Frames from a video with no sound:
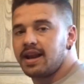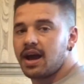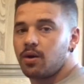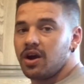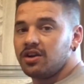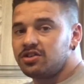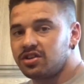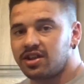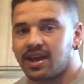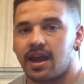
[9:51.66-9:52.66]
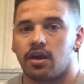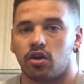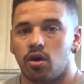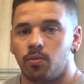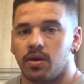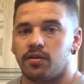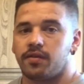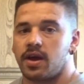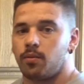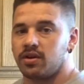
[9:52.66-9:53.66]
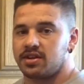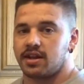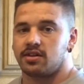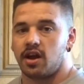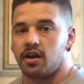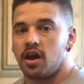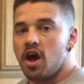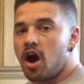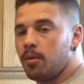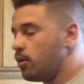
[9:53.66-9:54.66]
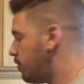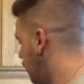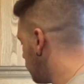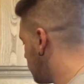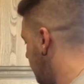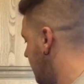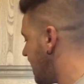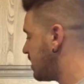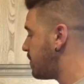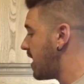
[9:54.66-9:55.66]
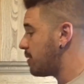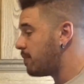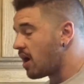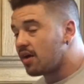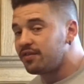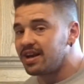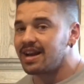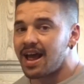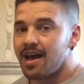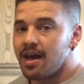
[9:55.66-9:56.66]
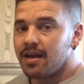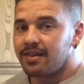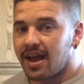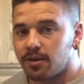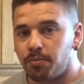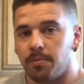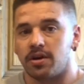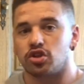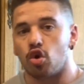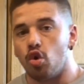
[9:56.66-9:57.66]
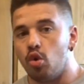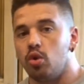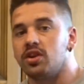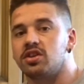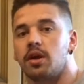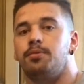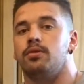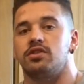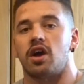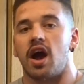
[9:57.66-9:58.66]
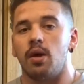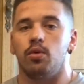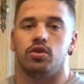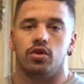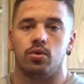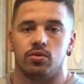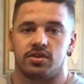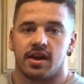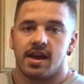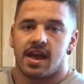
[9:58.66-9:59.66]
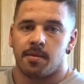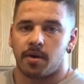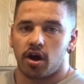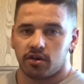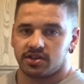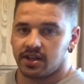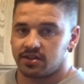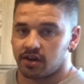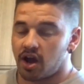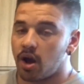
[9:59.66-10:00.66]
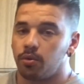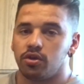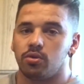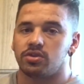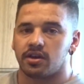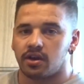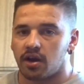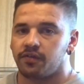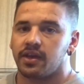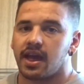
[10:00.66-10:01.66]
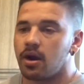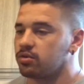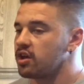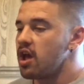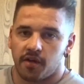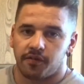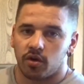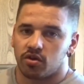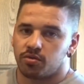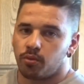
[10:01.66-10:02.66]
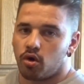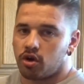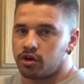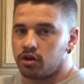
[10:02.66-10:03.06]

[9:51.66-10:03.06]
now just to get it gone with, and once that's done, I'll move on to the next pack. But other than that, that's pretty much all the supplements I will use in my off season. I will use nothing else. I focus more on the